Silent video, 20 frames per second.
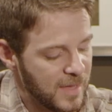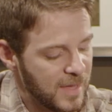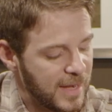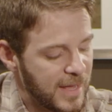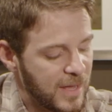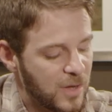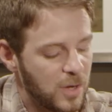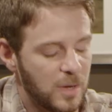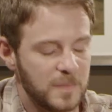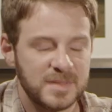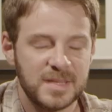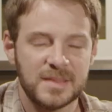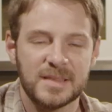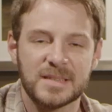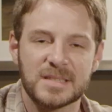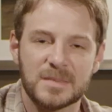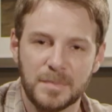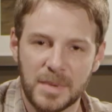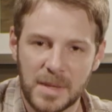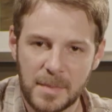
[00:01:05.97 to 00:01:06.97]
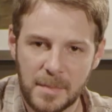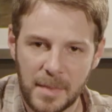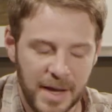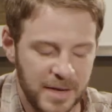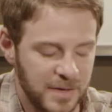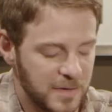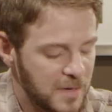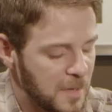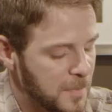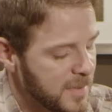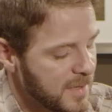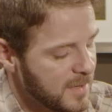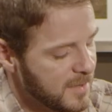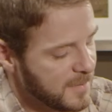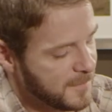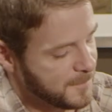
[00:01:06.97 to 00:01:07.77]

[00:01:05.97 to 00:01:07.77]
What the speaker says: And I go up to this B minor up here,